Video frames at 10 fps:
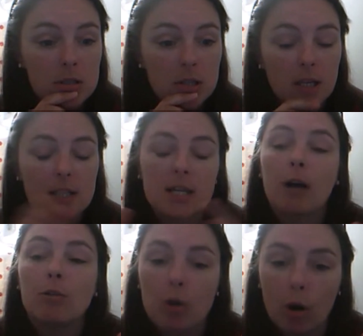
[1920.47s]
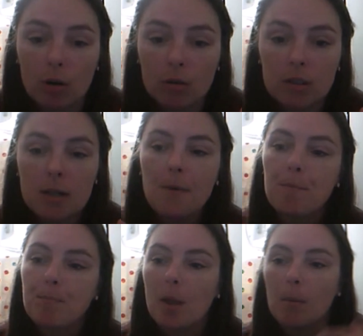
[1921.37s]
It's now not,
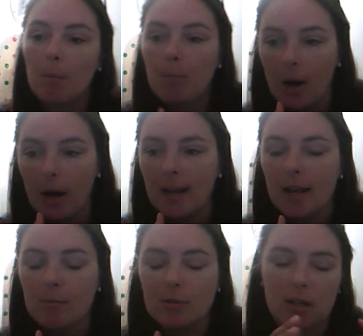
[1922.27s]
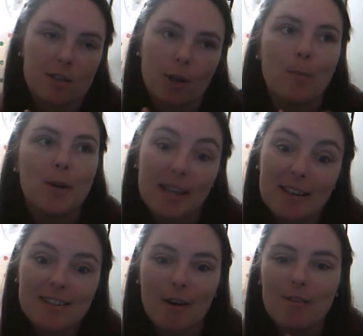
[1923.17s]
but it was like so many years
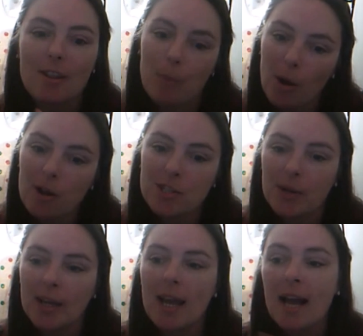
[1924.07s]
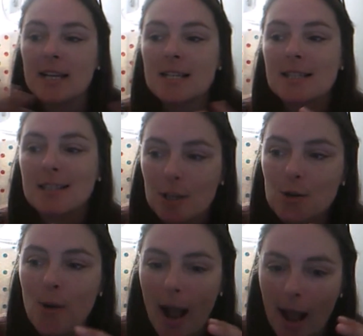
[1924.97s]
ago that they were doing it, and it's still
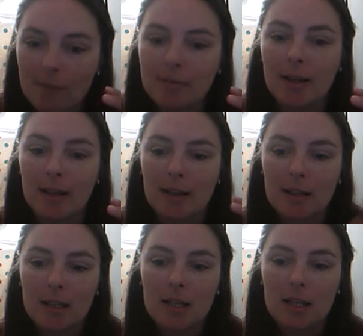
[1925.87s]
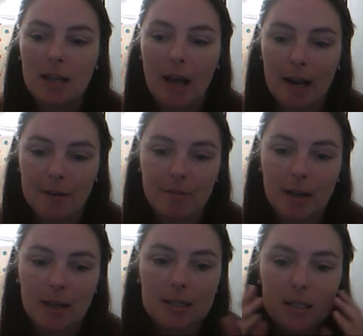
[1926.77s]
having an
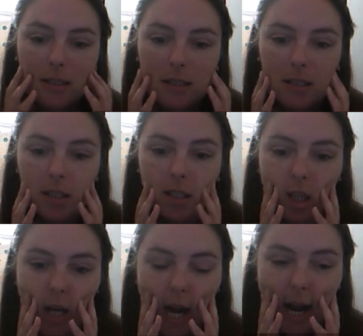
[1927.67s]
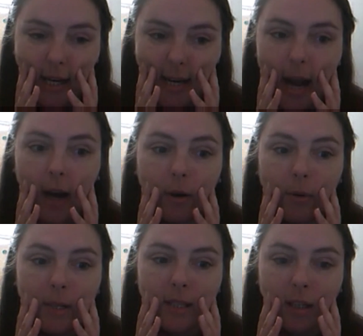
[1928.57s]
effect. And now
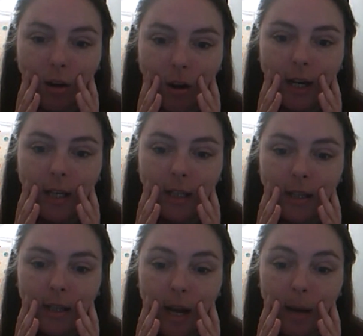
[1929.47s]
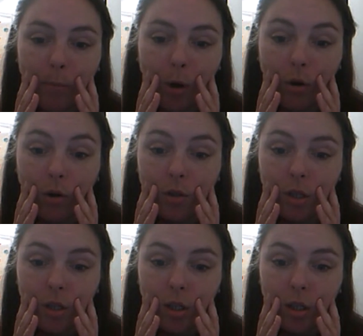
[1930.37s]
it's unlikely that that pod
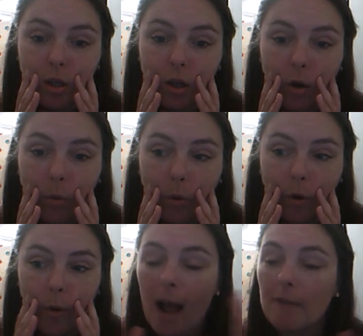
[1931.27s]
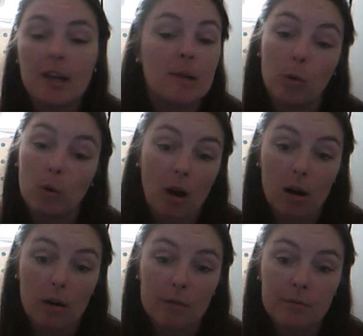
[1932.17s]
will have any more
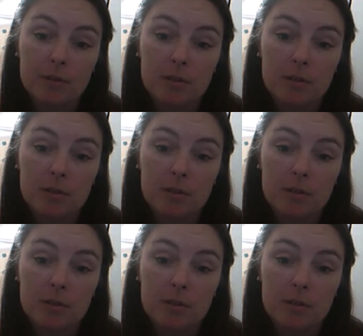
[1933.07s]
calves.